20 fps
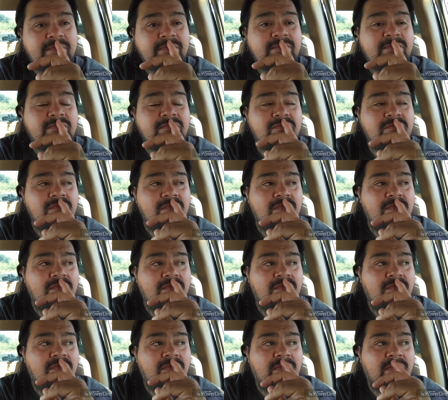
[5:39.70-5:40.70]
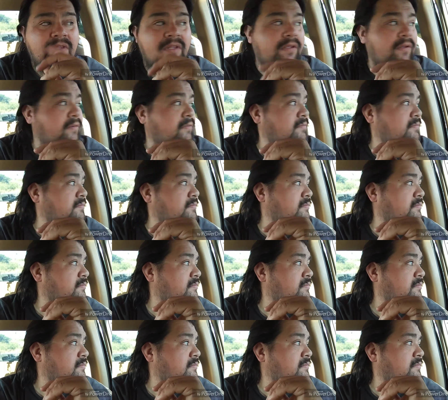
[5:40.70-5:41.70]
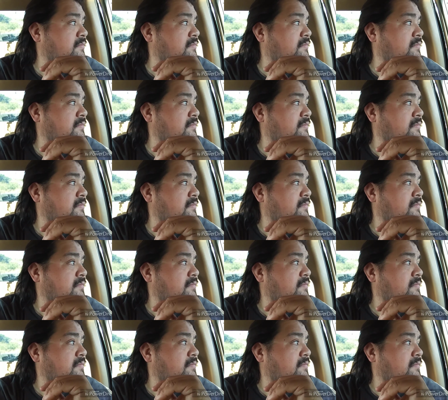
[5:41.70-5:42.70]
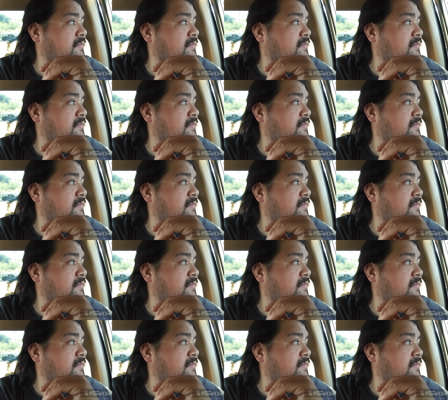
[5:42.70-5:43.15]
Nothing is said.